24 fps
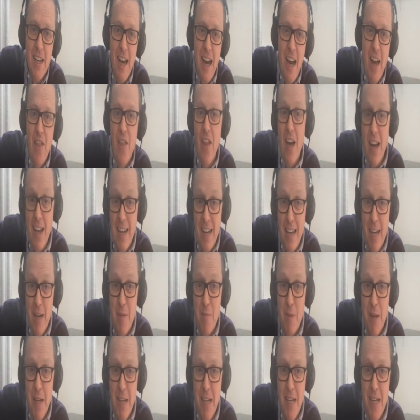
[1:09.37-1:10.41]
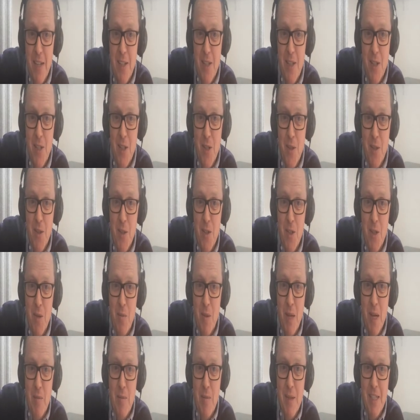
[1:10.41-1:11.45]
And that led me to the
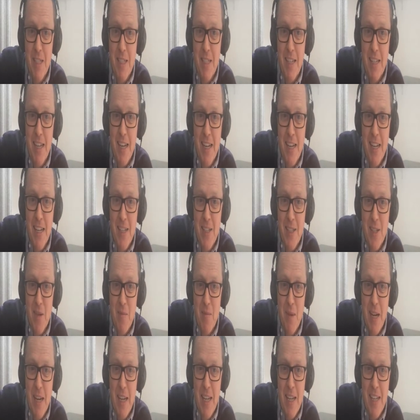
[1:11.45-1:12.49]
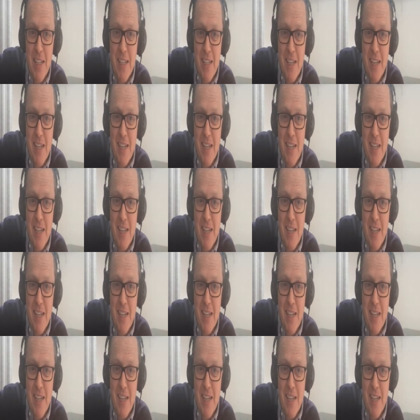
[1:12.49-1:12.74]
job that I'm in today, so many years